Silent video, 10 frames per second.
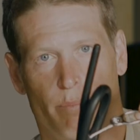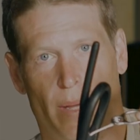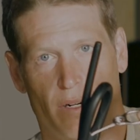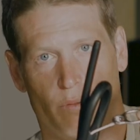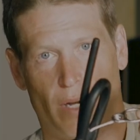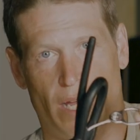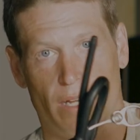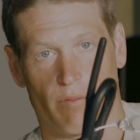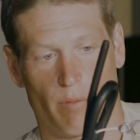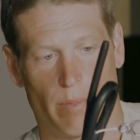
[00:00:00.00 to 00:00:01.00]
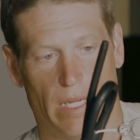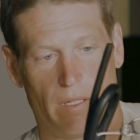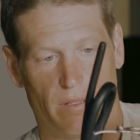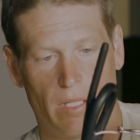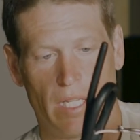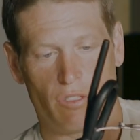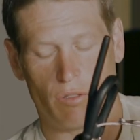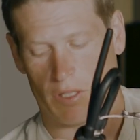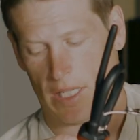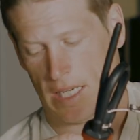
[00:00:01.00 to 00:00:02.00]
metal ring for my leash
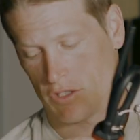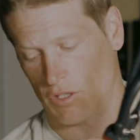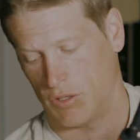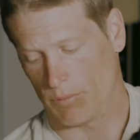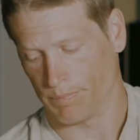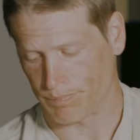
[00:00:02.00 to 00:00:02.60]
to attach to.